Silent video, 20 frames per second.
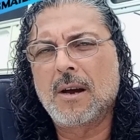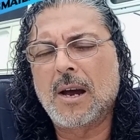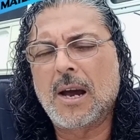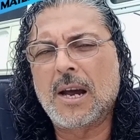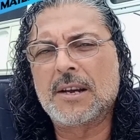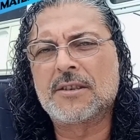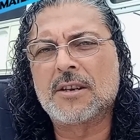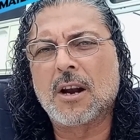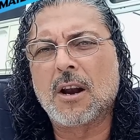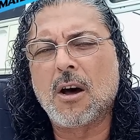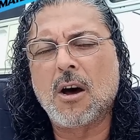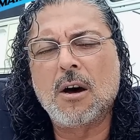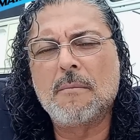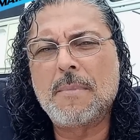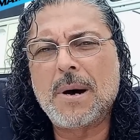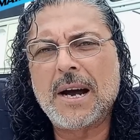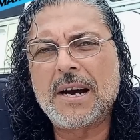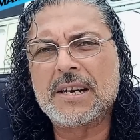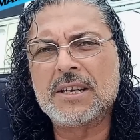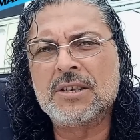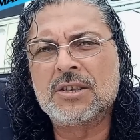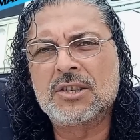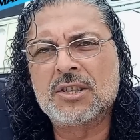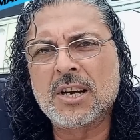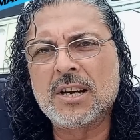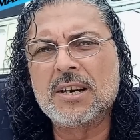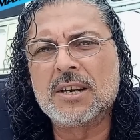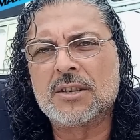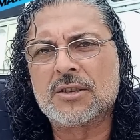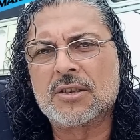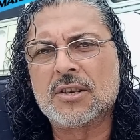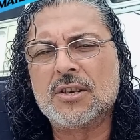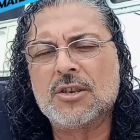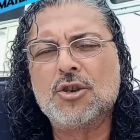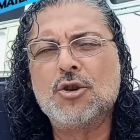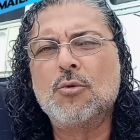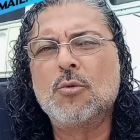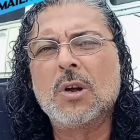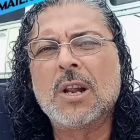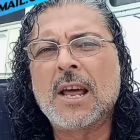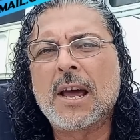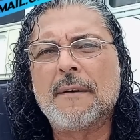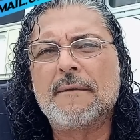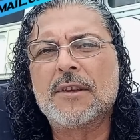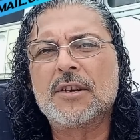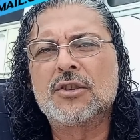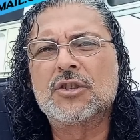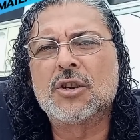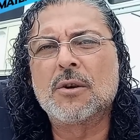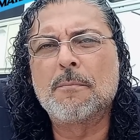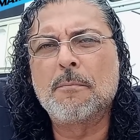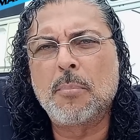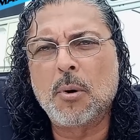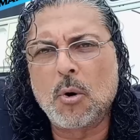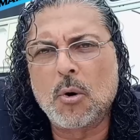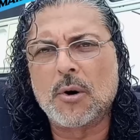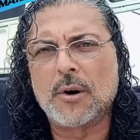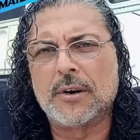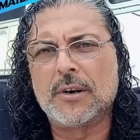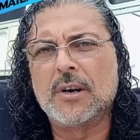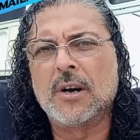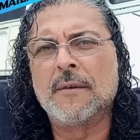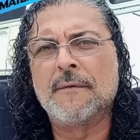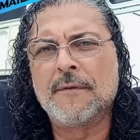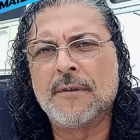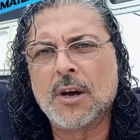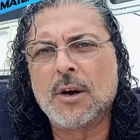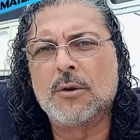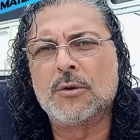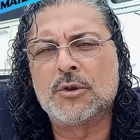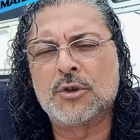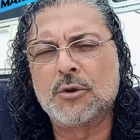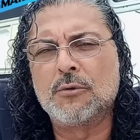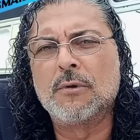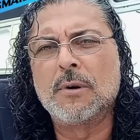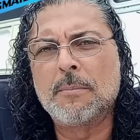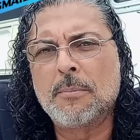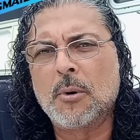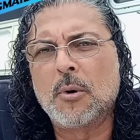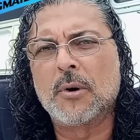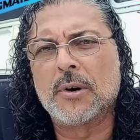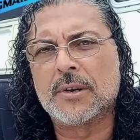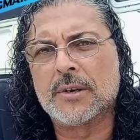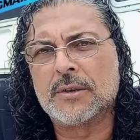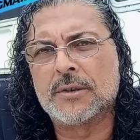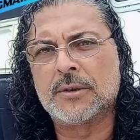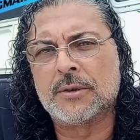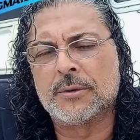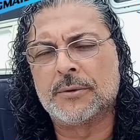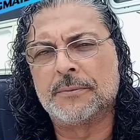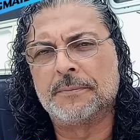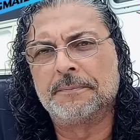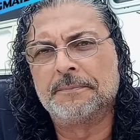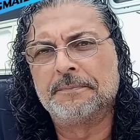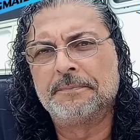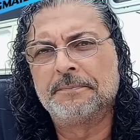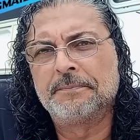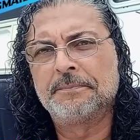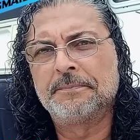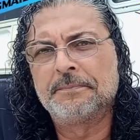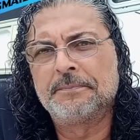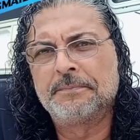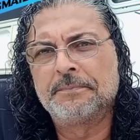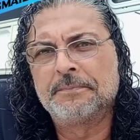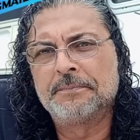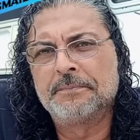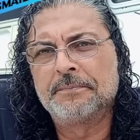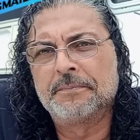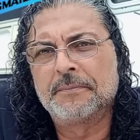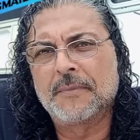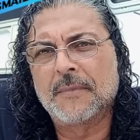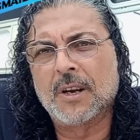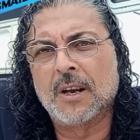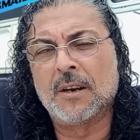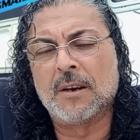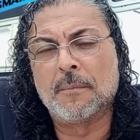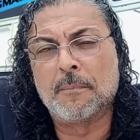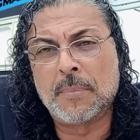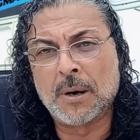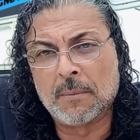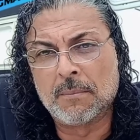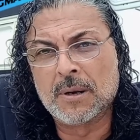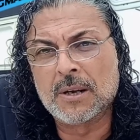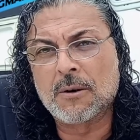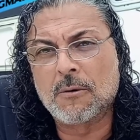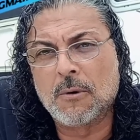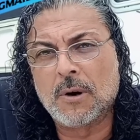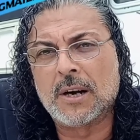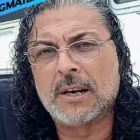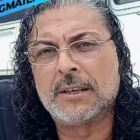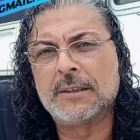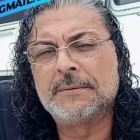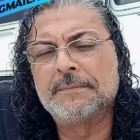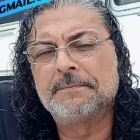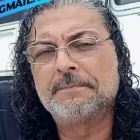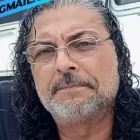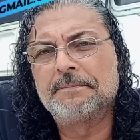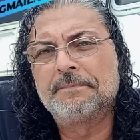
As a law-abiding citizen, you will have the support of those you report it to in the public way